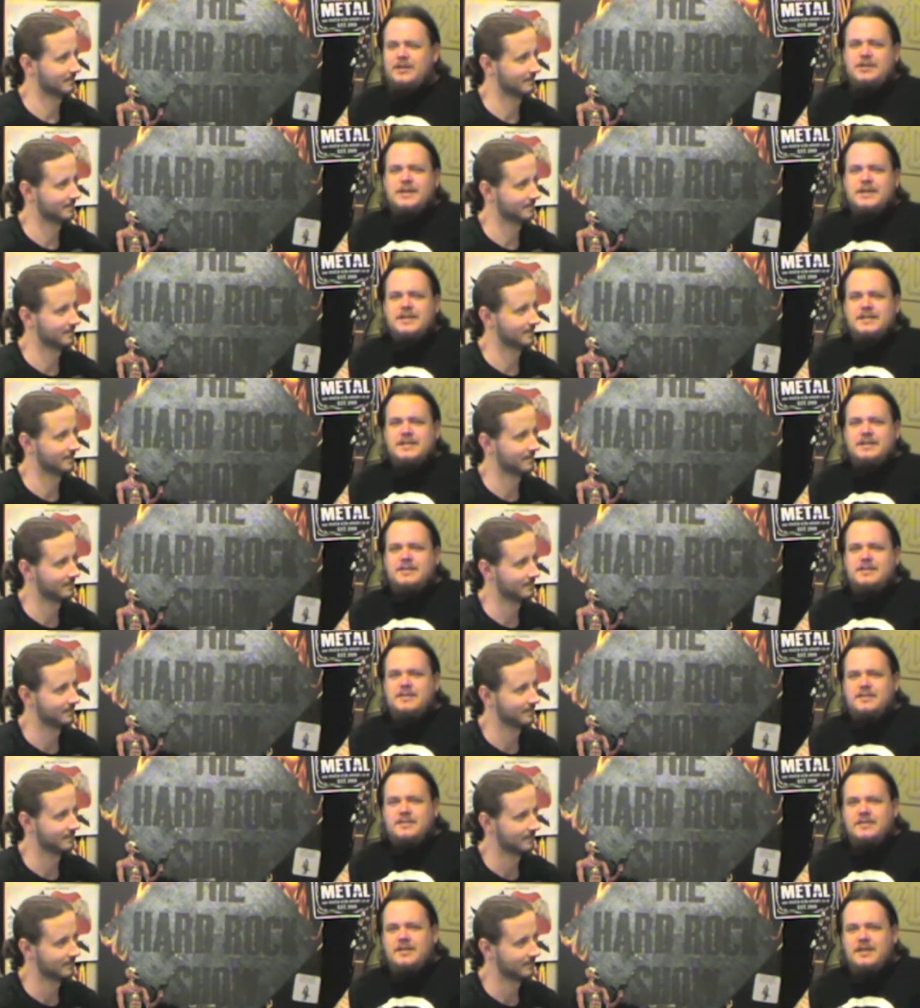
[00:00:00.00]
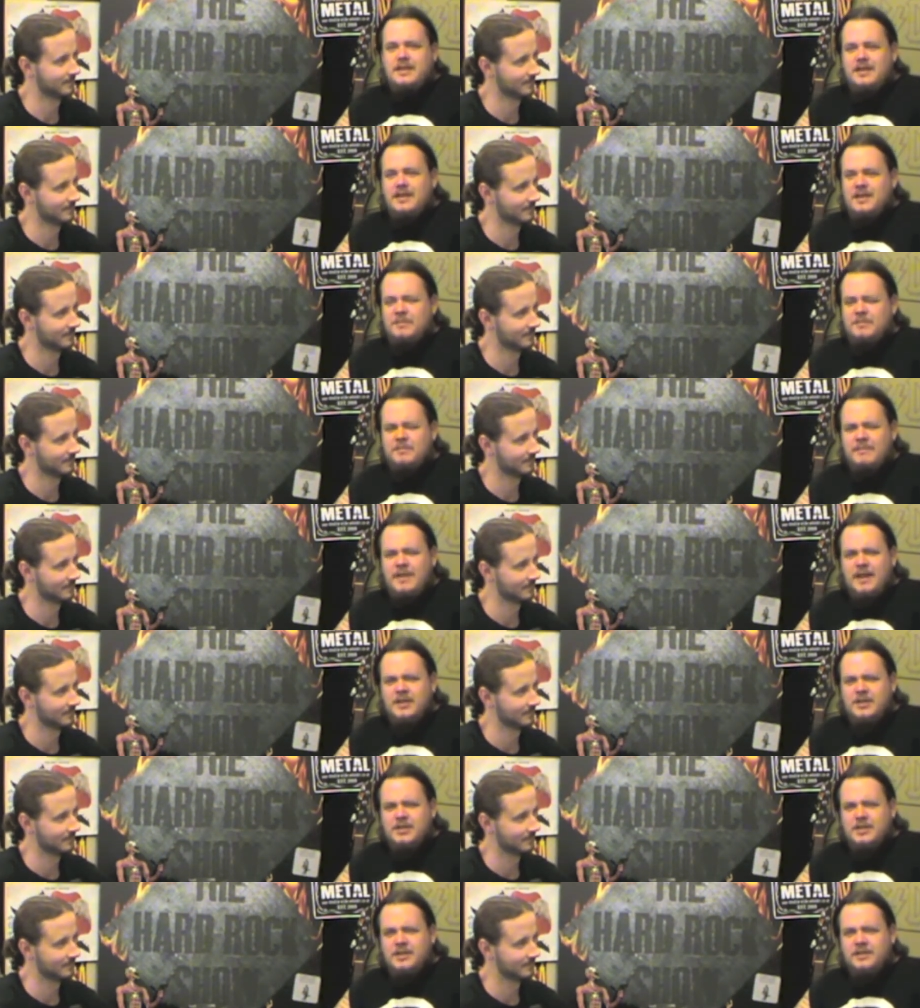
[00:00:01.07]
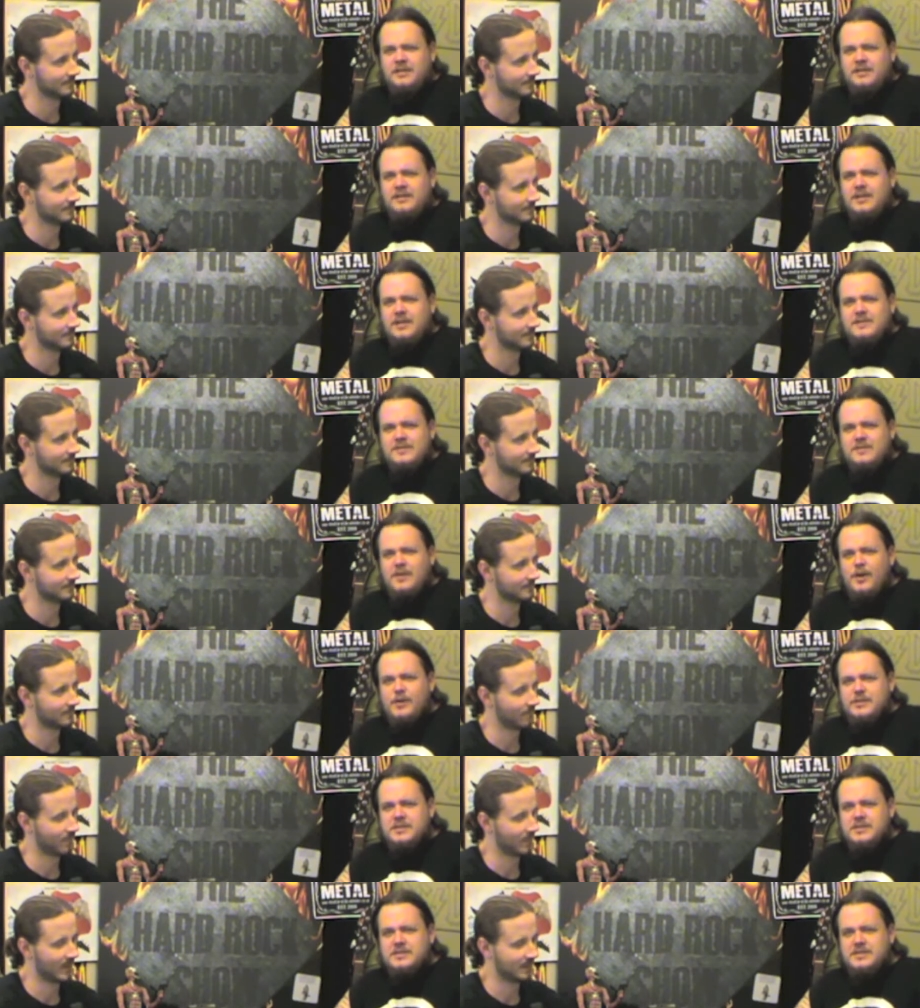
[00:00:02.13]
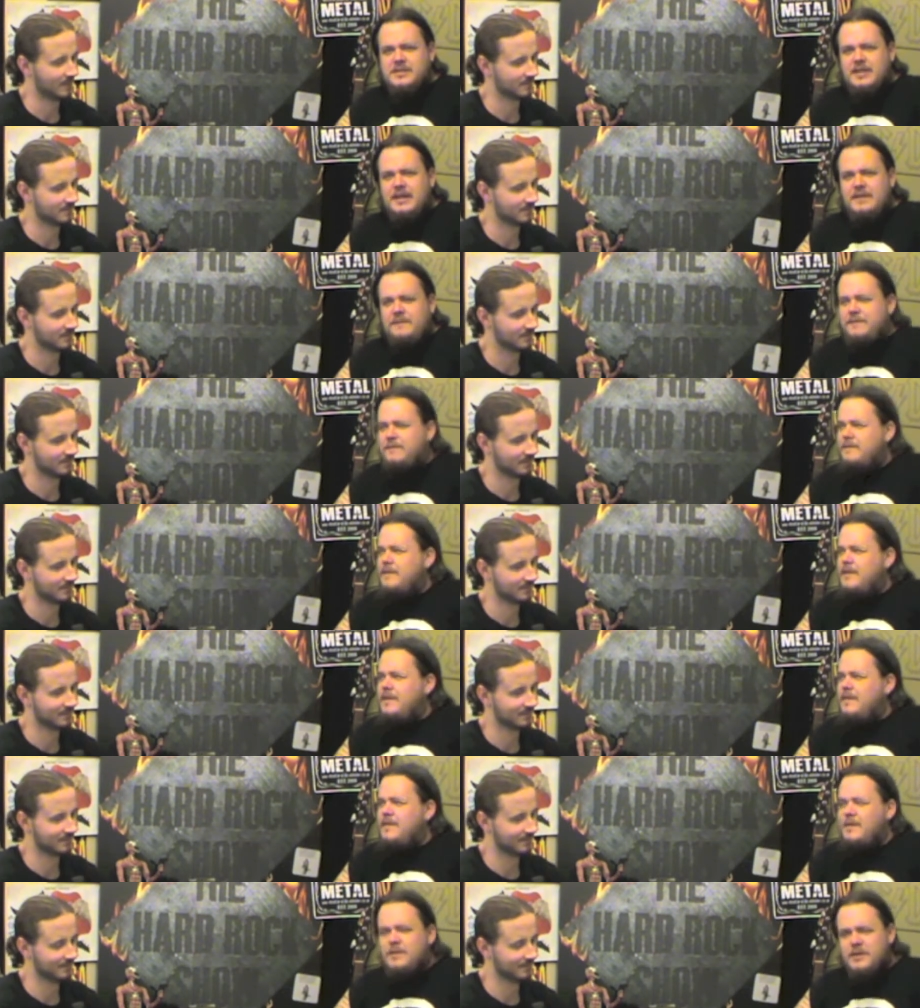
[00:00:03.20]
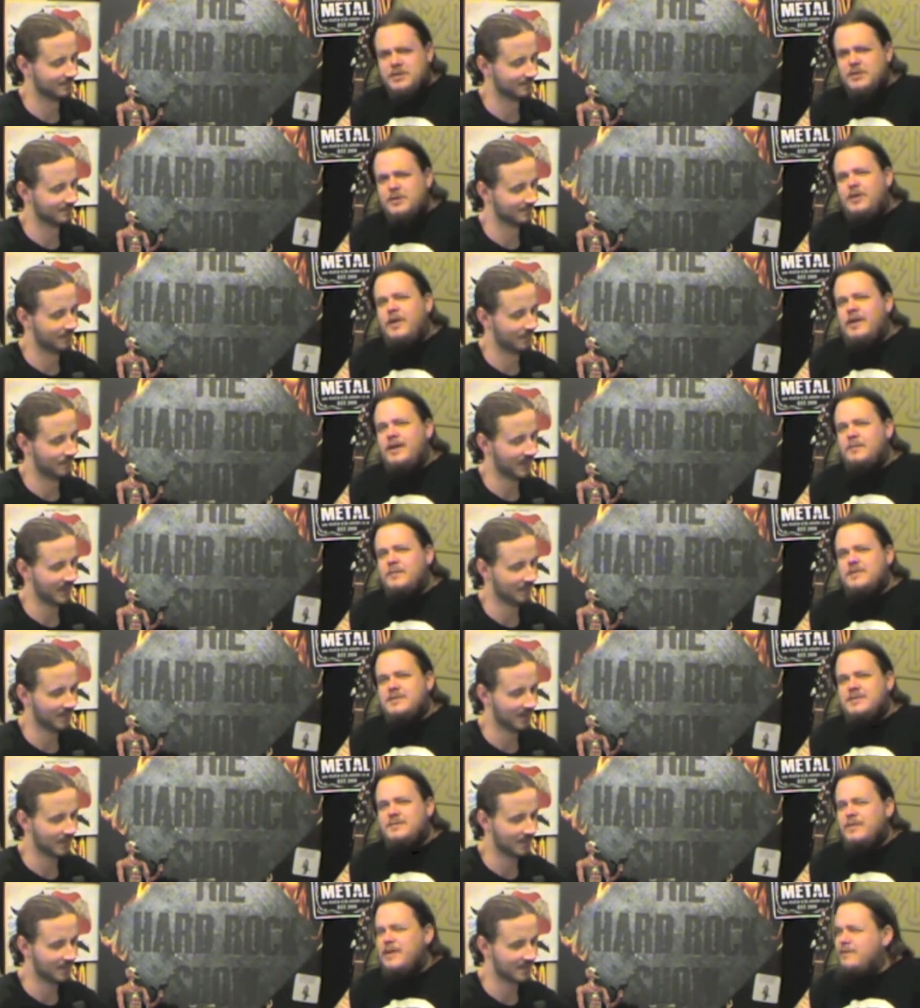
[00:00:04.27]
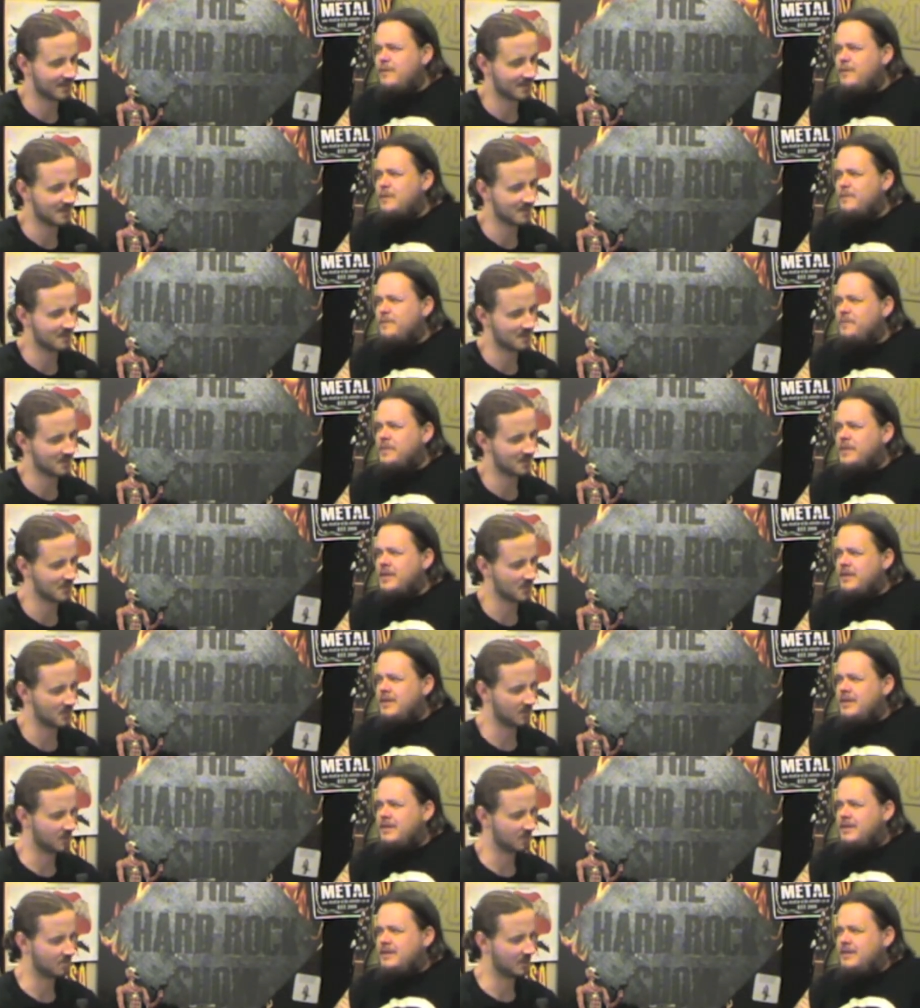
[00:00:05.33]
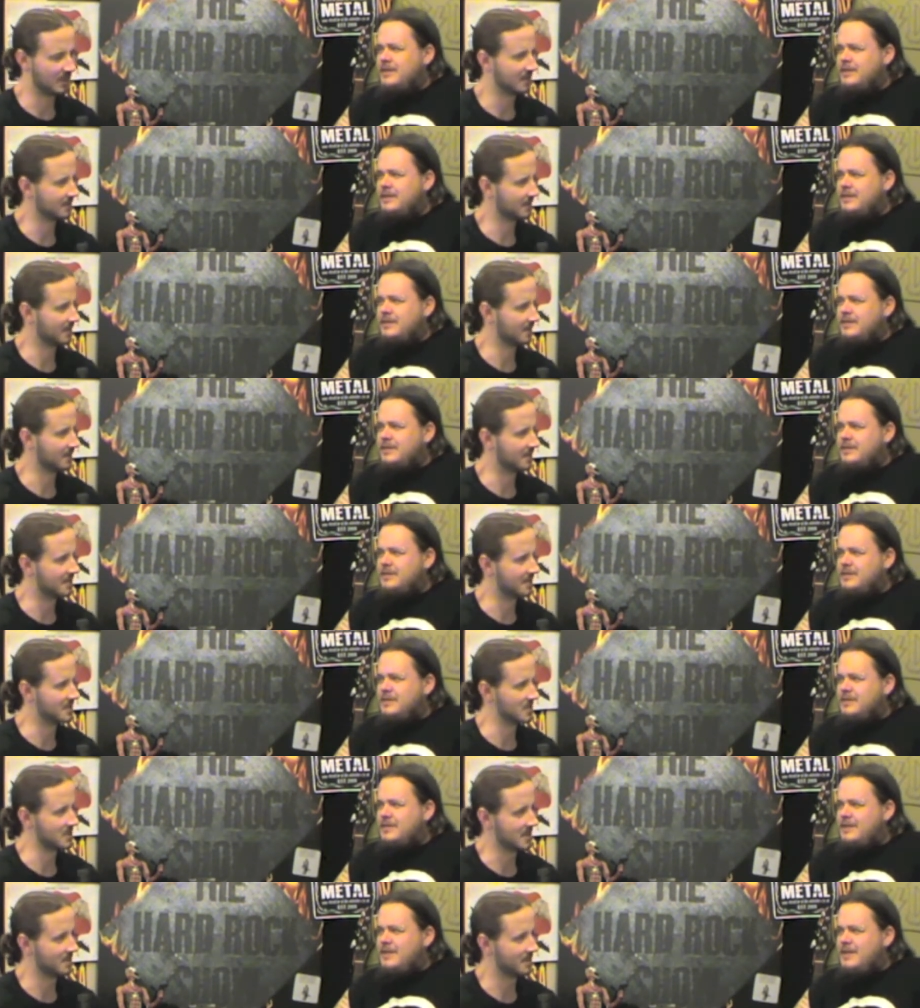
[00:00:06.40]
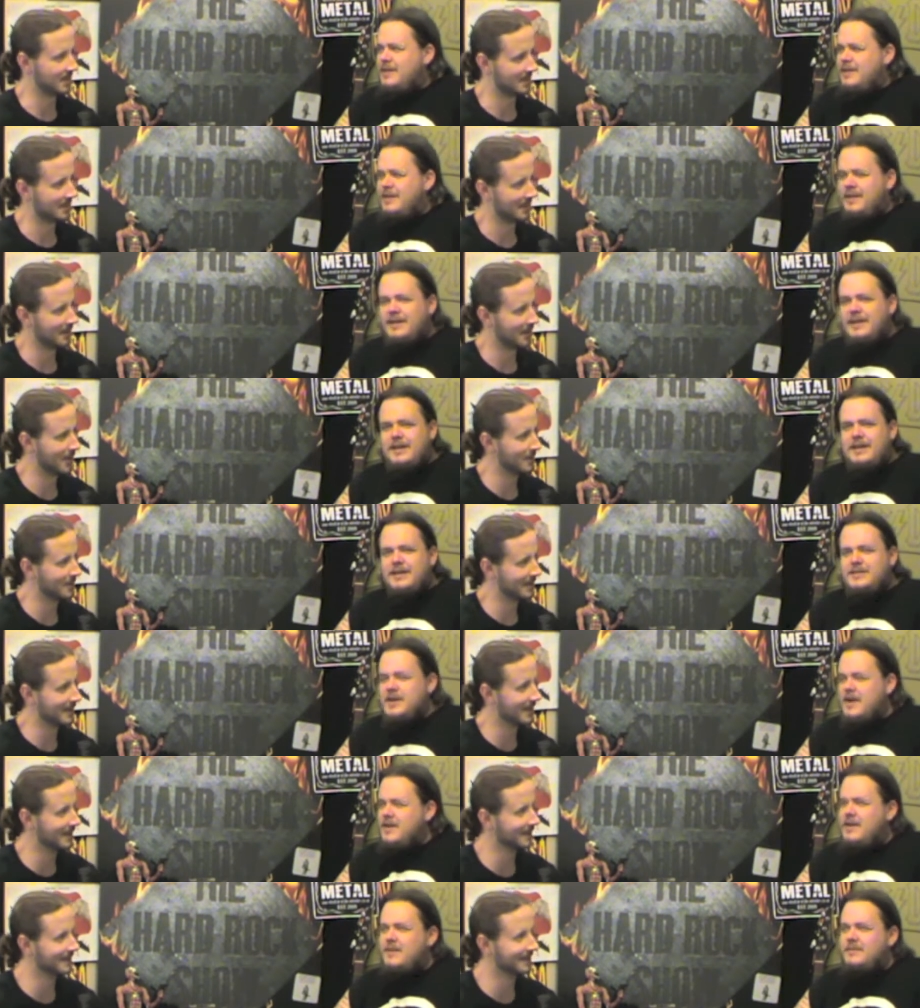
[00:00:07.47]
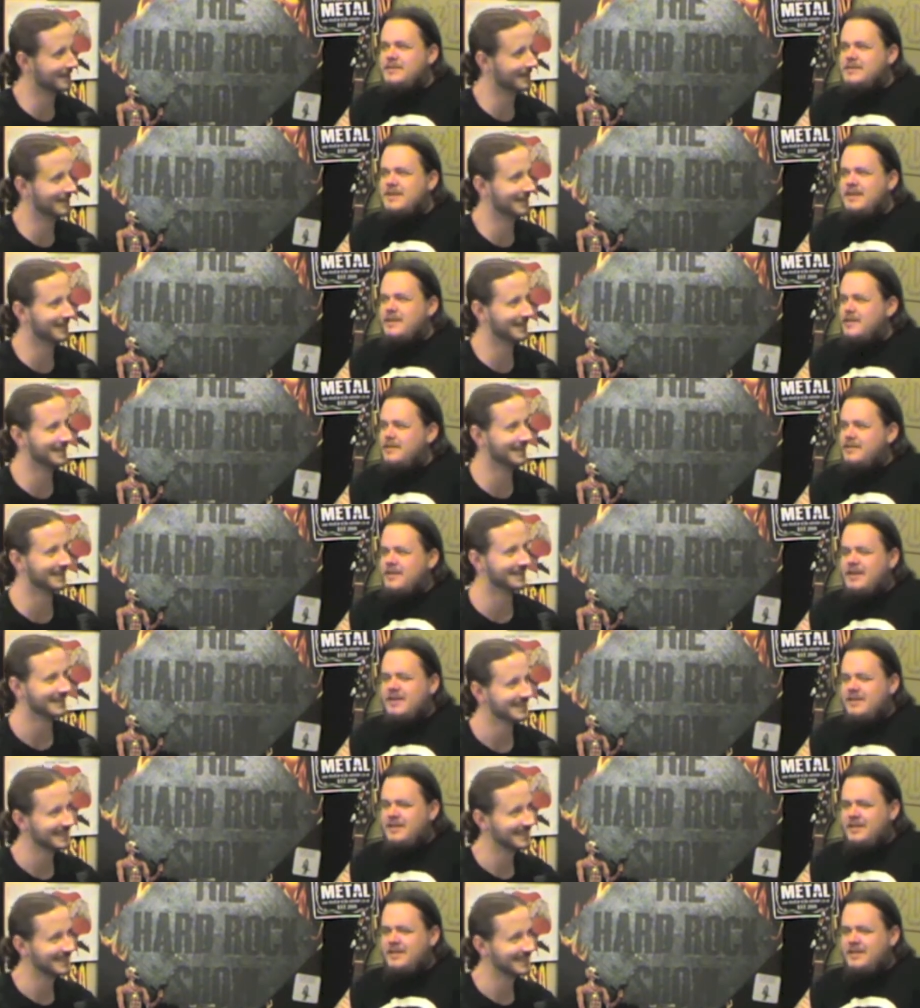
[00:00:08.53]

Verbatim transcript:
Speaker 1: interested in managing Guns N' Roses if the original lineup was Maybe to be this is
Speaker 2: just sort of a blood nut alliance or something. I don't ah, know. But... I don't know what's going on there.